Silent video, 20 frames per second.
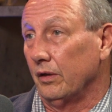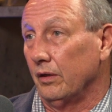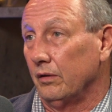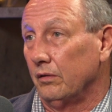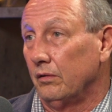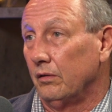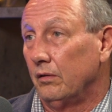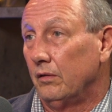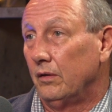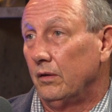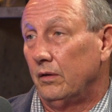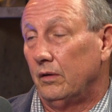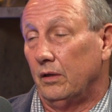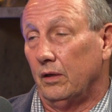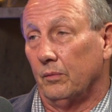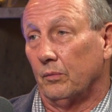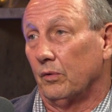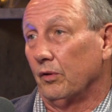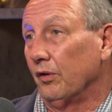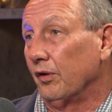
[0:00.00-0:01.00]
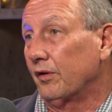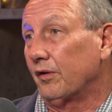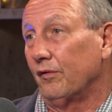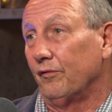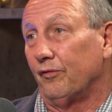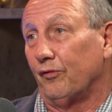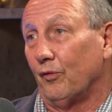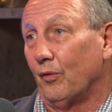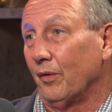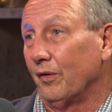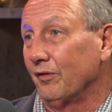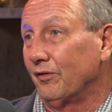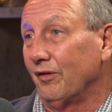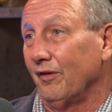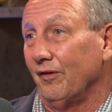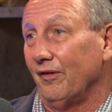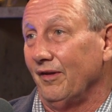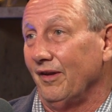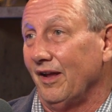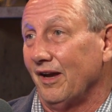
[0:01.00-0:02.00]
Inn. And we're looking forward to
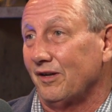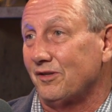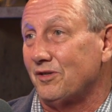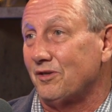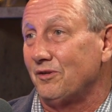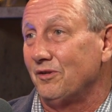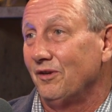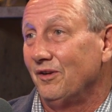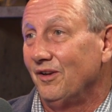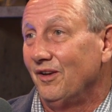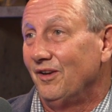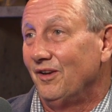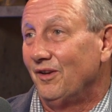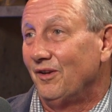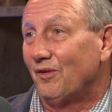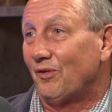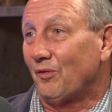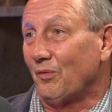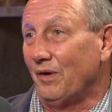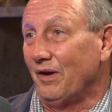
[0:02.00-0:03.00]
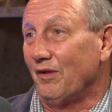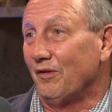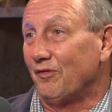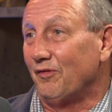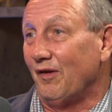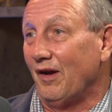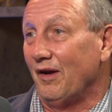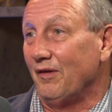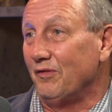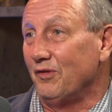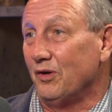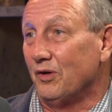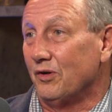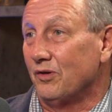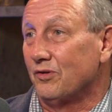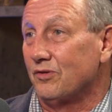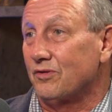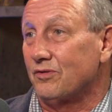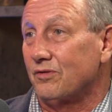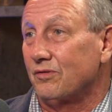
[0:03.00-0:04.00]
the next 3 to 5
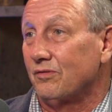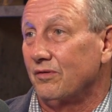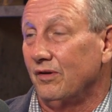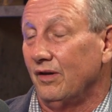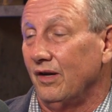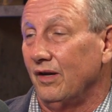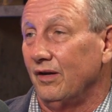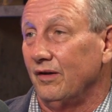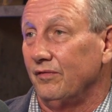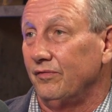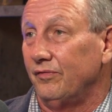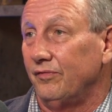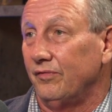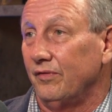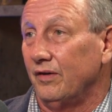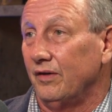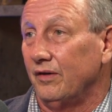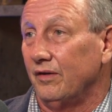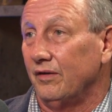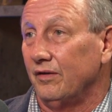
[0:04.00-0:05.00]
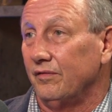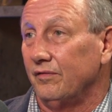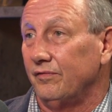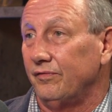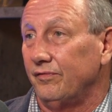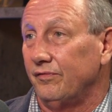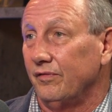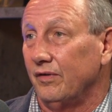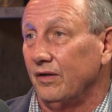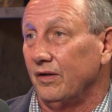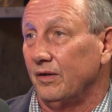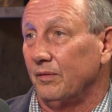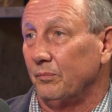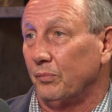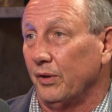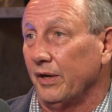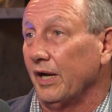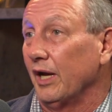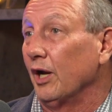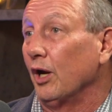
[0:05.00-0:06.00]
years of
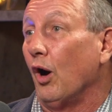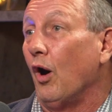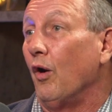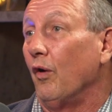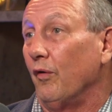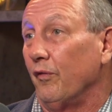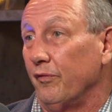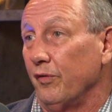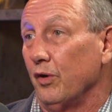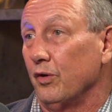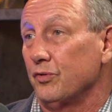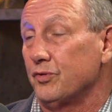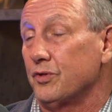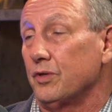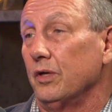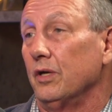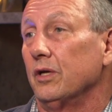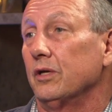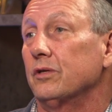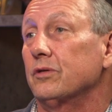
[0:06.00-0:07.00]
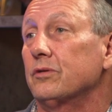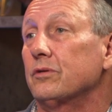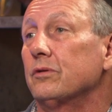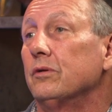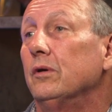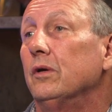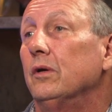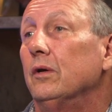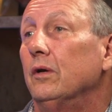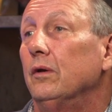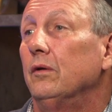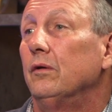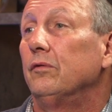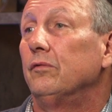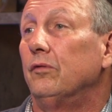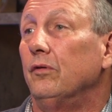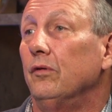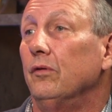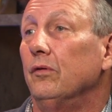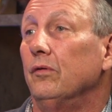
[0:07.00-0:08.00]
bringing all of those things
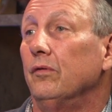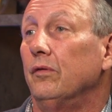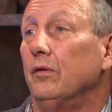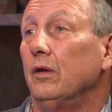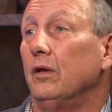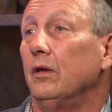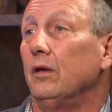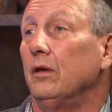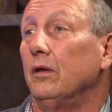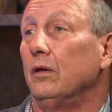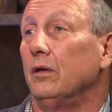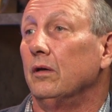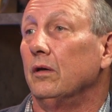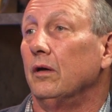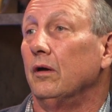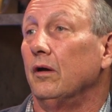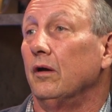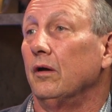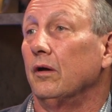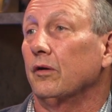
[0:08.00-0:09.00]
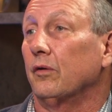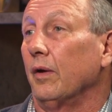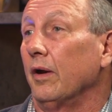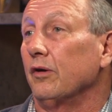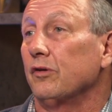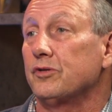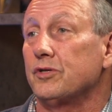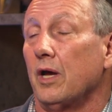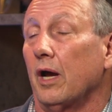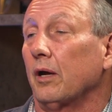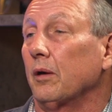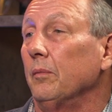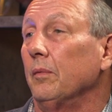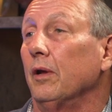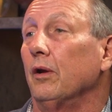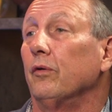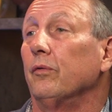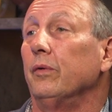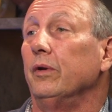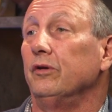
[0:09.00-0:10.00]
to the greater
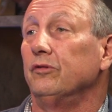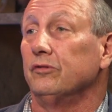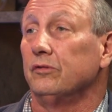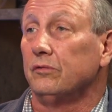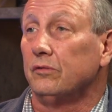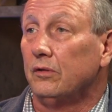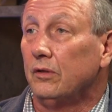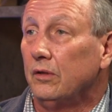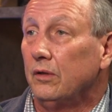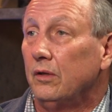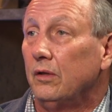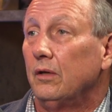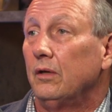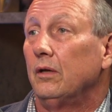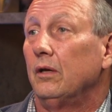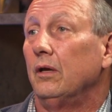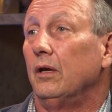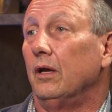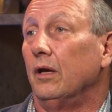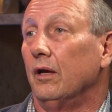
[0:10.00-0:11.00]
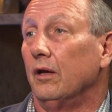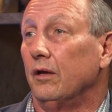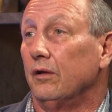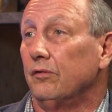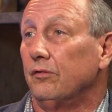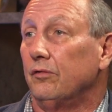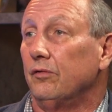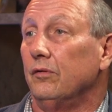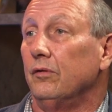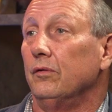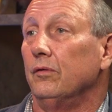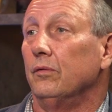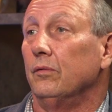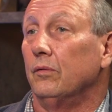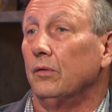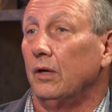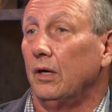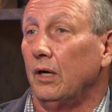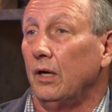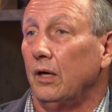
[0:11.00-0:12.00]
Sacramento region and
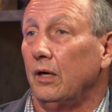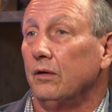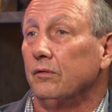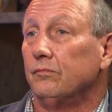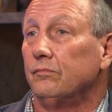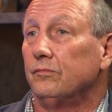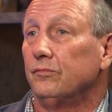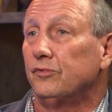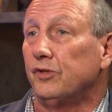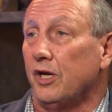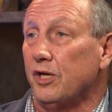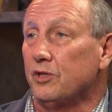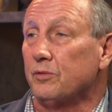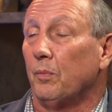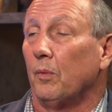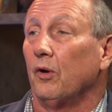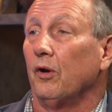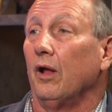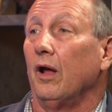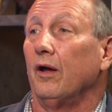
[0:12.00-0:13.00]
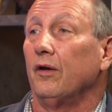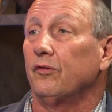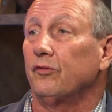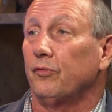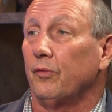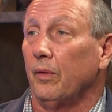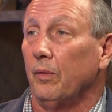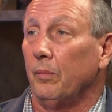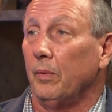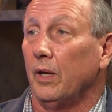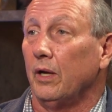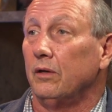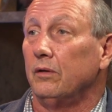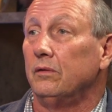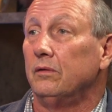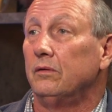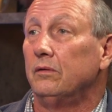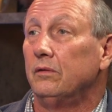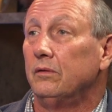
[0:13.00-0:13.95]
to change more lives for the better.